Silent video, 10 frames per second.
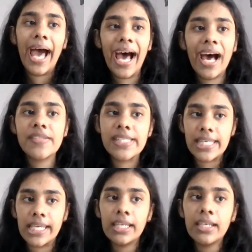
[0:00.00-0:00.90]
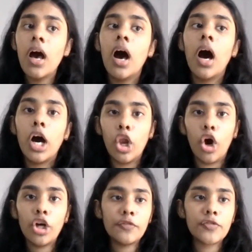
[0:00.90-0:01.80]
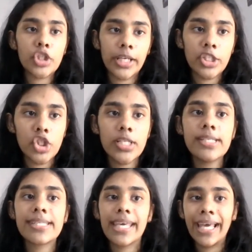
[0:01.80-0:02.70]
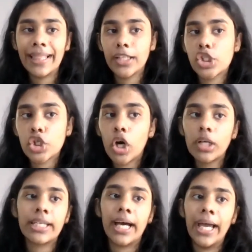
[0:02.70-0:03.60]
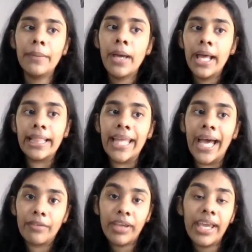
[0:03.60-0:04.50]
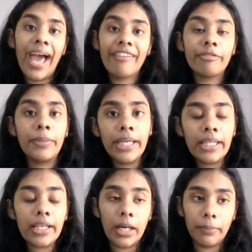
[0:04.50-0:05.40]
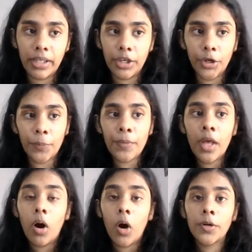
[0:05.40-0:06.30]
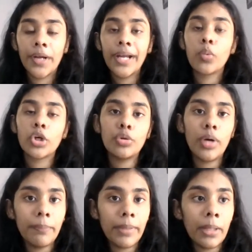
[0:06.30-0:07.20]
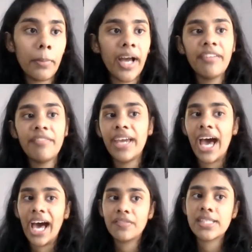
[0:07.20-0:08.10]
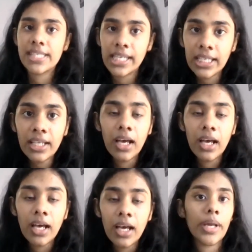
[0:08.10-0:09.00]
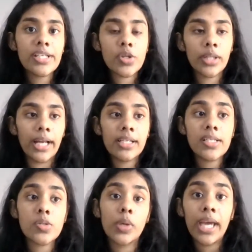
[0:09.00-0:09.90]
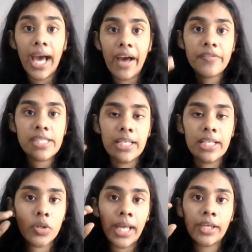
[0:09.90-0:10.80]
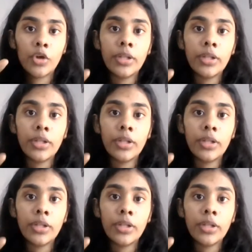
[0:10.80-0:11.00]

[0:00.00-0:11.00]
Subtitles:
have seen a lot of changes in the short time that we have been coming here. All right. What do I mean by we have seen? Okay. So that is we have seen. So like,